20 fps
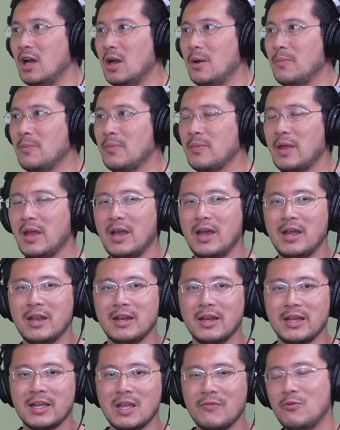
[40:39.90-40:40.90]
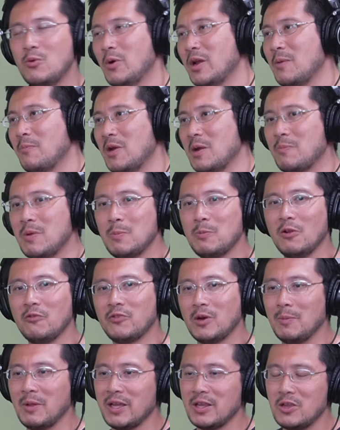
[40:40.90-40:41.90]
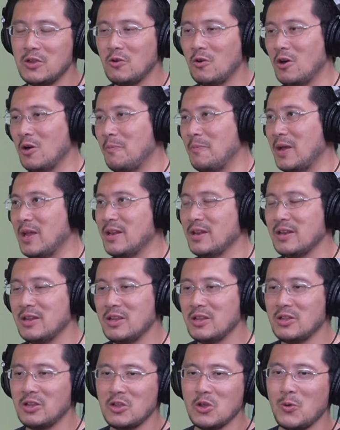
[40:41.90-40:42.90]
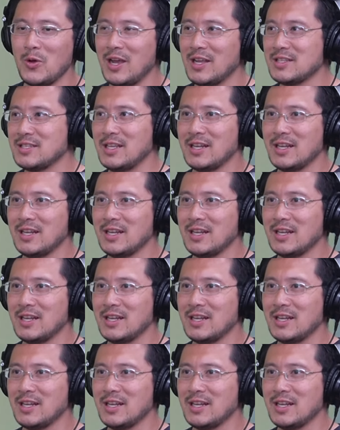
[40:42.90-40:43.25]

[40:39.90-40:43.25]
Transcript: Um, and like if you want to bring people from like Europe and the